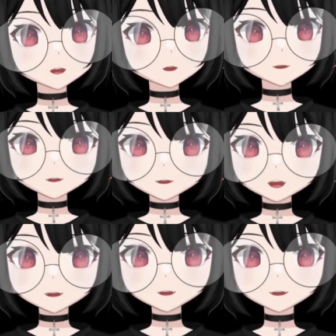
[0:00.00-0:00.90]

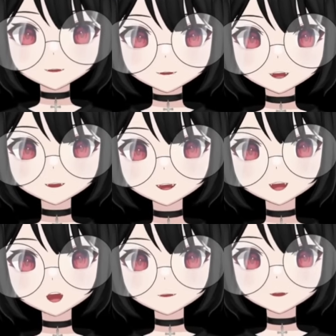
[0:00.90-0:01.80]
projections they
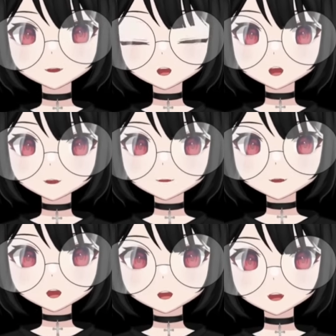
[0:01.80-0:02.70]
have for quarter
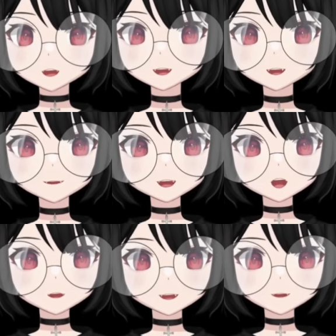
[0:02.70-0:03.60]
four. And on top of
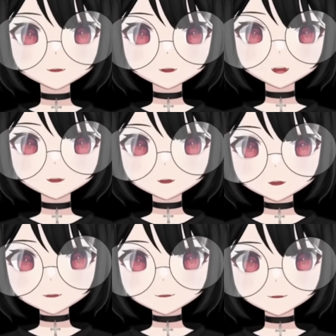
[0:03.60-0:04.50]
that, there's a lot of
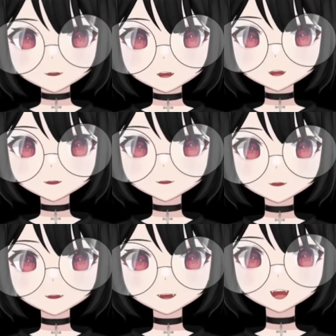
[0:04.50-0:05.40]
criticism due to
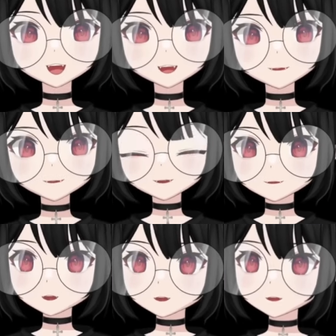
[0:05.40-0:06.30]
the assets, the
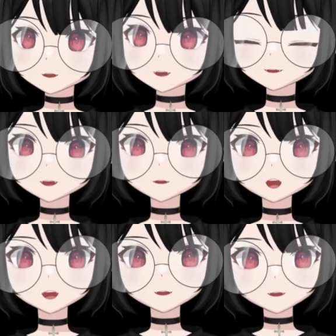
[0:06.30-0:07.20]
3D
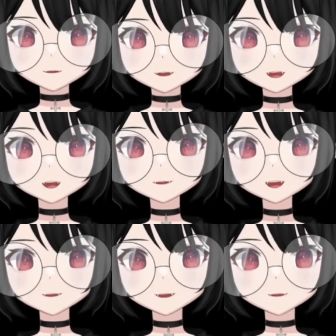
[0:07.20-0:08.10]
models that
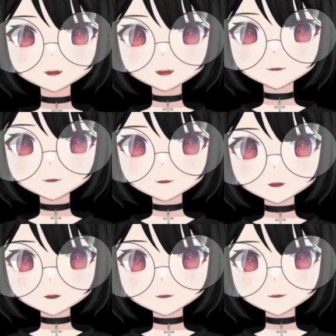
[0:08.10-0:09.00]
these livers
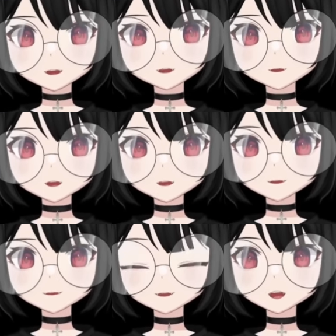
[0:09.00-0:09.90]
used during this.
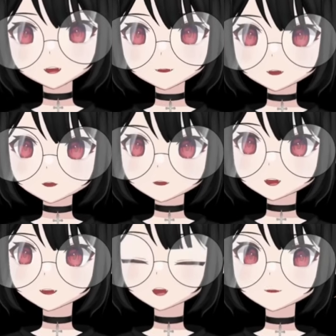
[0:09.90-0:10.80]
Concert. Oh yeah, I heard that
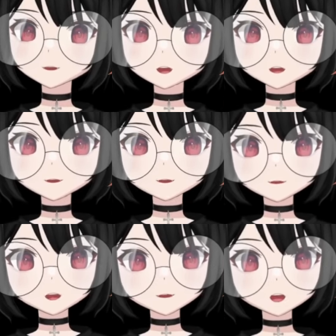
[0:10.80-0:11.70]
there was like really
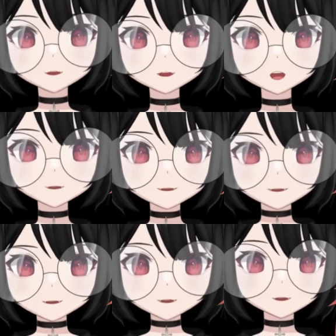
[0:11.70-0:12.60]
bad.
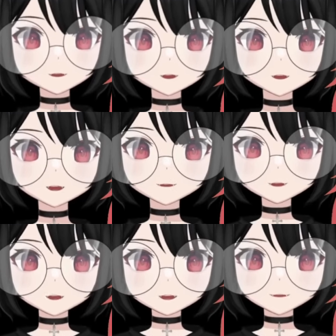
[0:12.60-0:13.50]
like there was a
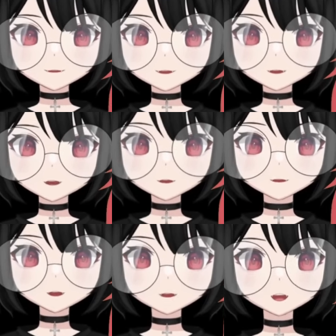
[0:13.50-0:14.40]
couple, like there was a couple
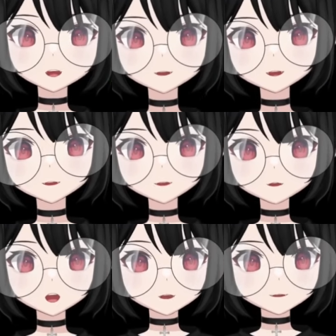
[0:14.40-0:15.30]
photos going around
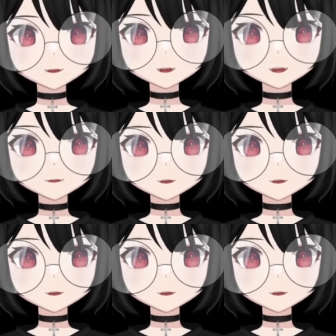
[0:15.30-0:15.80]
where it's like